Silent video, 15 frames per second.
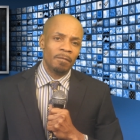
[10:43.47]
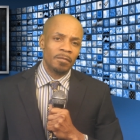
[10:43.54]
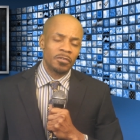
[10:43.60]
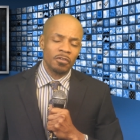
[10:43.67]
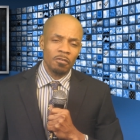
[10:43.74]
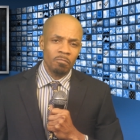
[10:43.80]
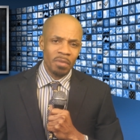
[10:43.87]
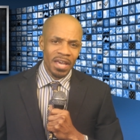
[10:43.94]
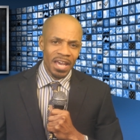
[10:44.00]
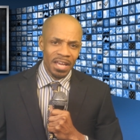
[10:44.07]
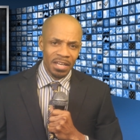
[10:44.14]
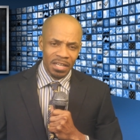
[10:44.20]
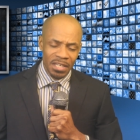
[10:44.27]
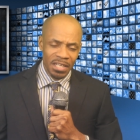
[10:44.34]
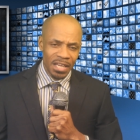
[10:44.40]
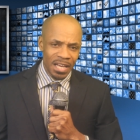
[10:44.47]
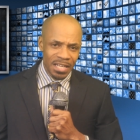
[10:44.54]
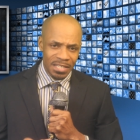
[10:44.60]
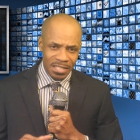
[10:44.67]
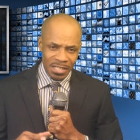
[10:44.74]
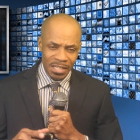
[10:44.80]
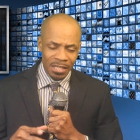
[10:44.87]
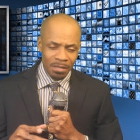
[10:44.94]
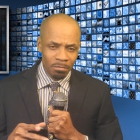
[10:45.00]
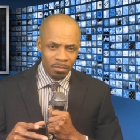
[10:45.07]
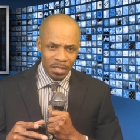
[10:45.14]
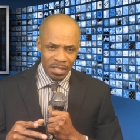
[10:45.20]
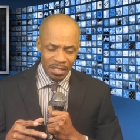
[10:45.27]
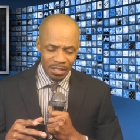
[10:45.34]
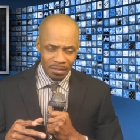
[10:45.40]
So bad that he, I seen him
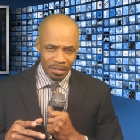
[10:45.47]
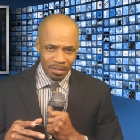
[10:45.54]
get,